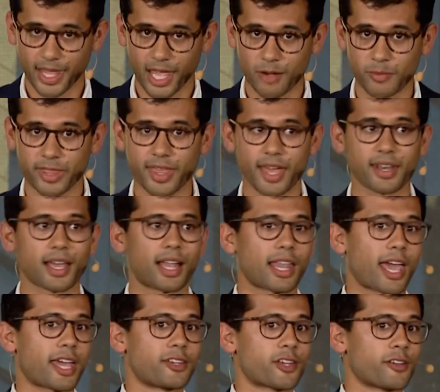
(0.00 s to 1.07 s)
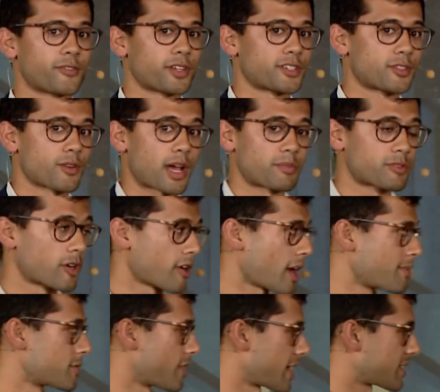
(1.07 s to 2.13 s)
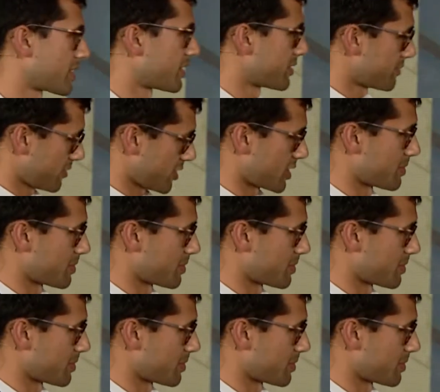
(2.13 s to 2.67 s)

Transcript: And with that, I'll hand over to our program director, Dr.